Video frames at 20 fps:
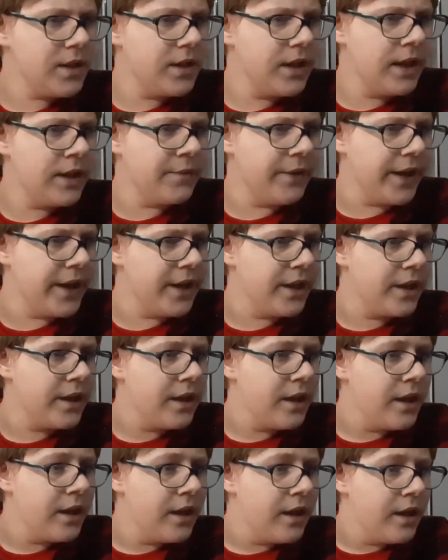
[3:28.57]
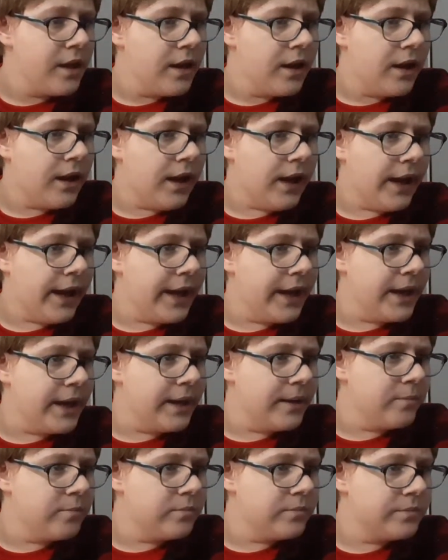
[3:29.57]
anyway,
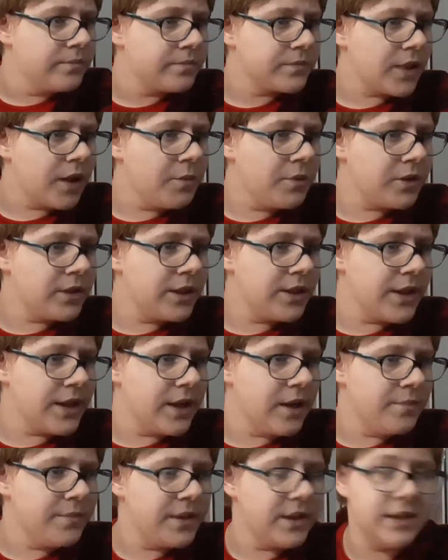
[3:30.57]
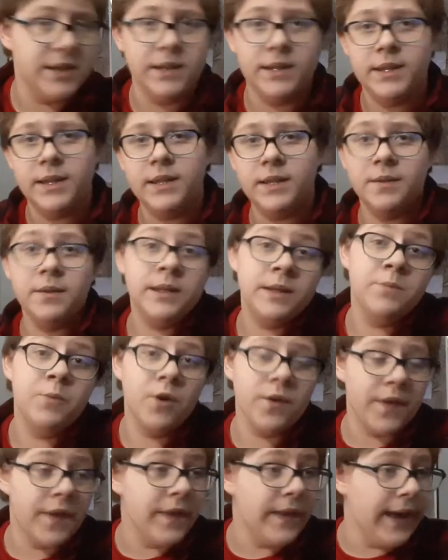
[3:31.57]
I want to clear that up because it's
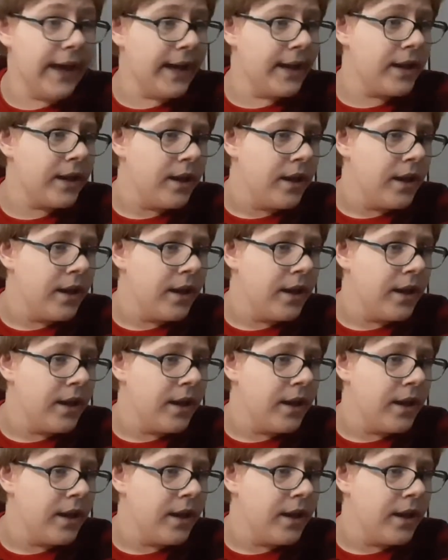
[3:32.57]
more than that.